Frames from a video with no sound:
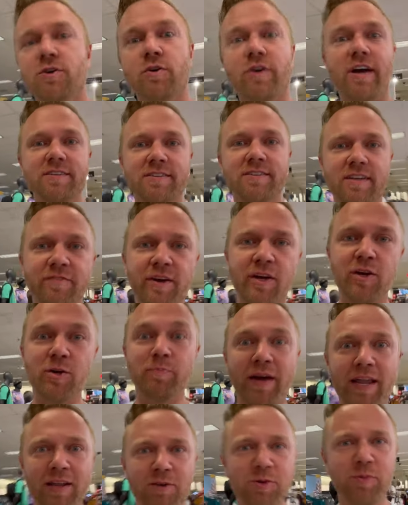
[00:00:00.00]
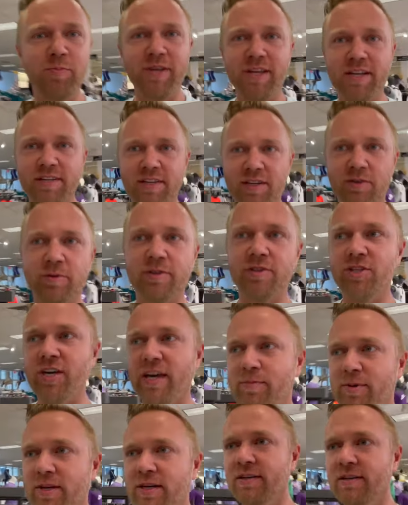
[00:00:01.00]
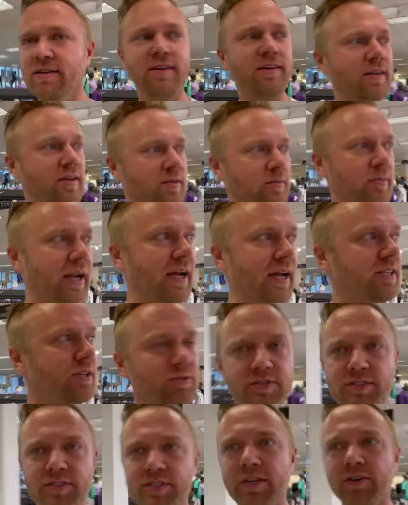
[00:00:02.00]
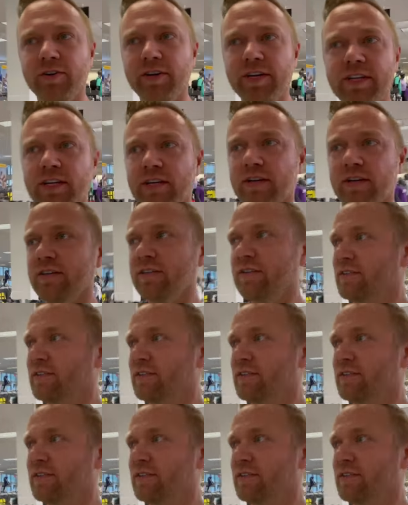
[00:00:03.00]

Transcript: guys, I figured Bella would be in here with Jabin, but I don't see her in here.